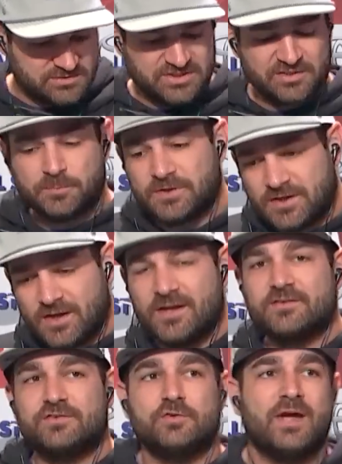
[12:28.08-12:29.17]
just
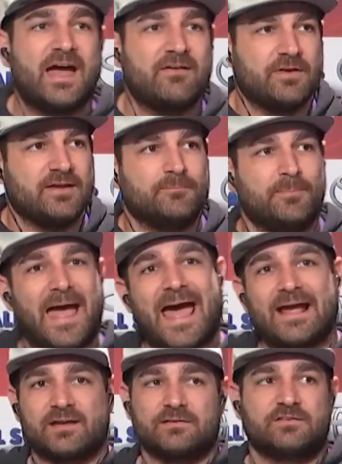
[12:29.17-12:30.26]
because you have a
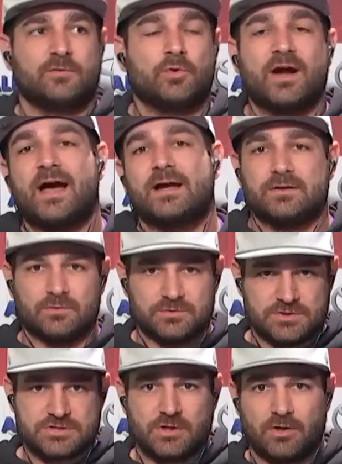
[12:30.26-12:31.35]
back somewhere higher on
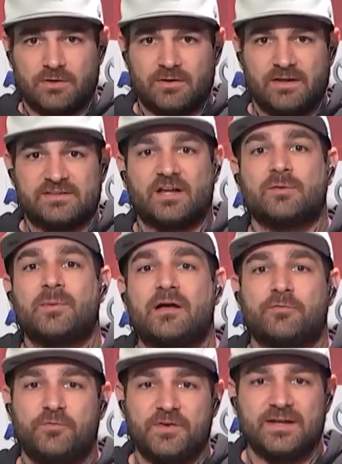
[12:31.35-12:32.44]
your chart, it's all
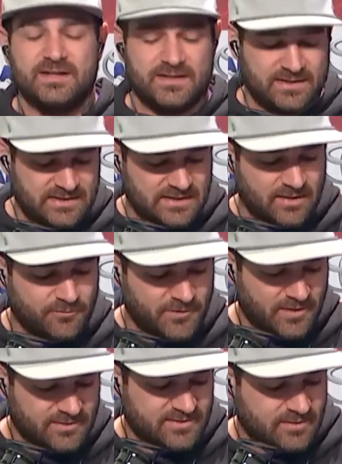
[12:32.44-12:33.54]
about fit in the
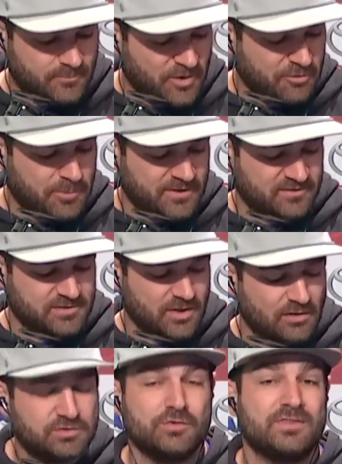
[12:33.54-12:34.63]
NFL, and I think both players
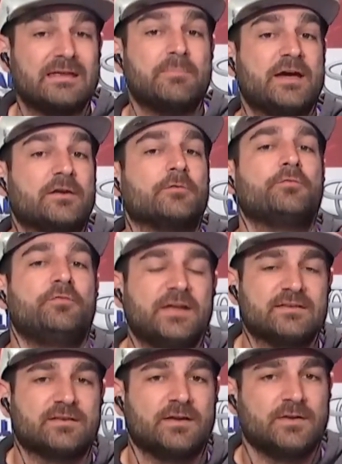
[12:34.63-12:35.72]
go to the better
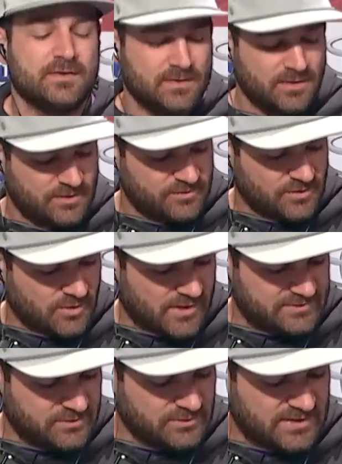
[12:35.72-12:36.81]
fit. So
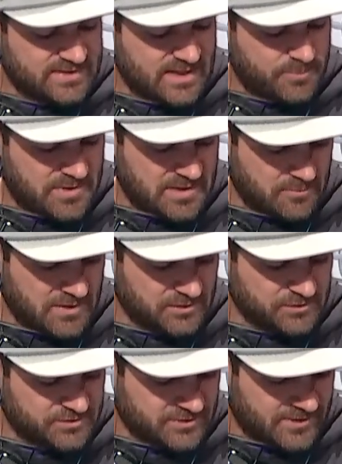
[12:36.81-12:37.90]
I do like that pick.
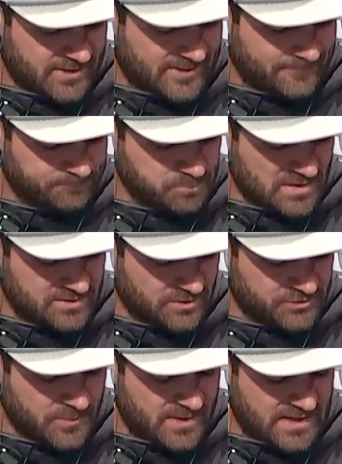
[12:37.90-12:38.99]
Miller's
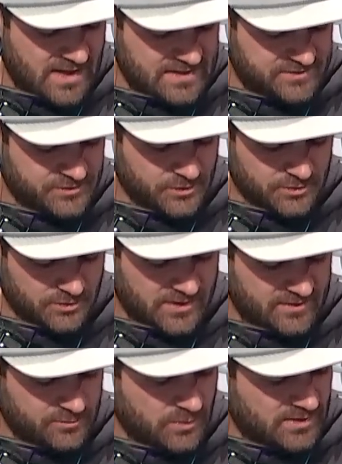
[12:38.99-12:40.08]
somebody I had circled as